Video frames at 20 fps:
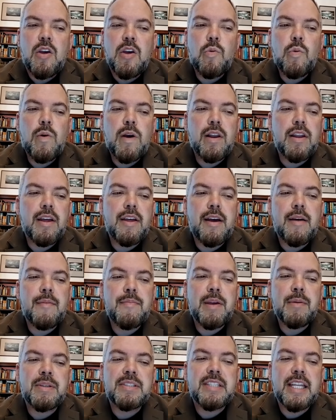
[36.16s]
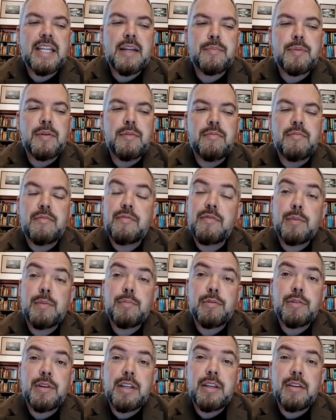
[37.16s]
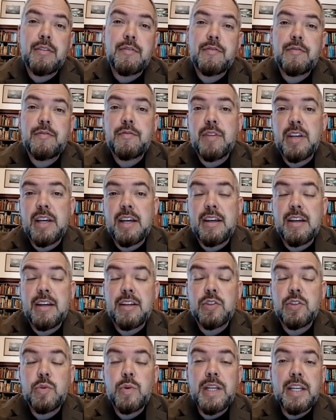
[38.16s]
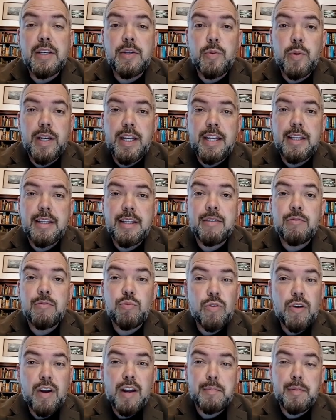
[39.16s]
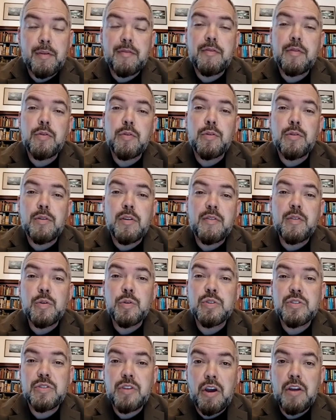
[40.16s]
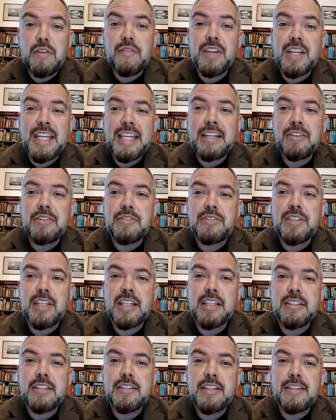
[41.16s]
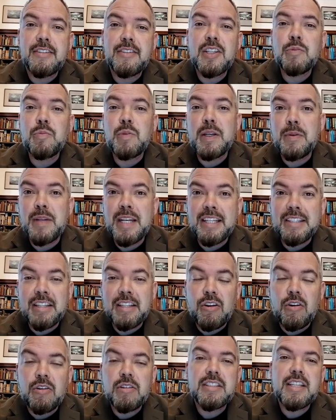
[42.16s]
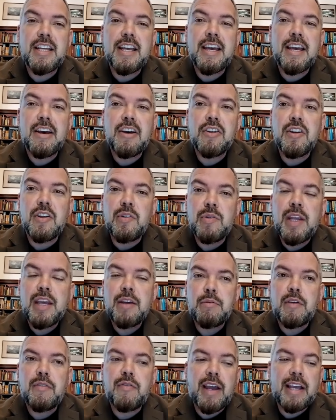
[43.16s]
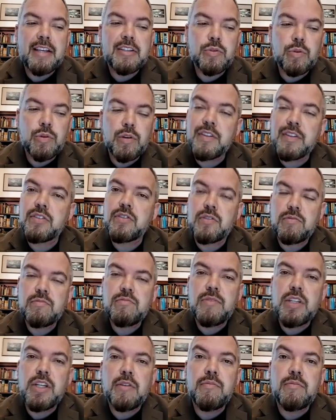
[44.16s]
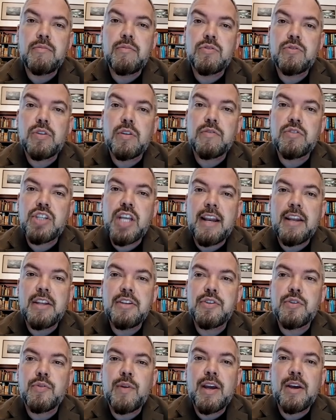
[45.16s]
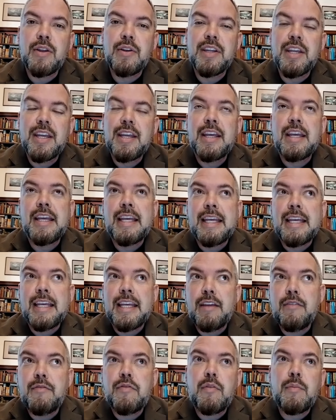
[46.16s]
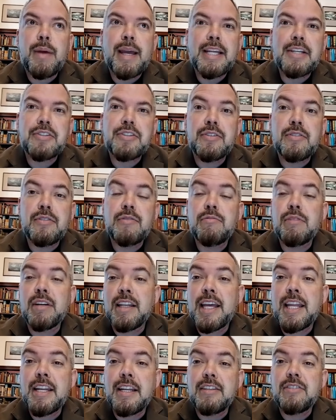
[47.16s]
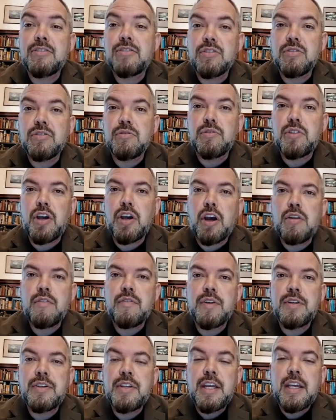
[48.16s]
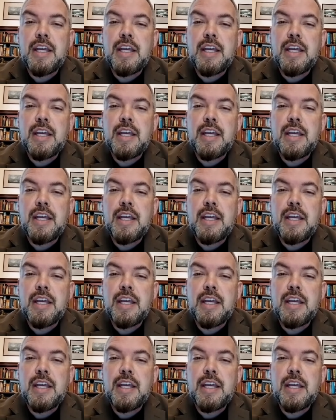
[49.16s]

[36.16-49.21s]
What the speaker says: Well, they were set up in February of 2020, right before, of course, COVID hit New Zealand, and we went into lockdown, and we faced all of this, sort of challenge around information relating to COVID.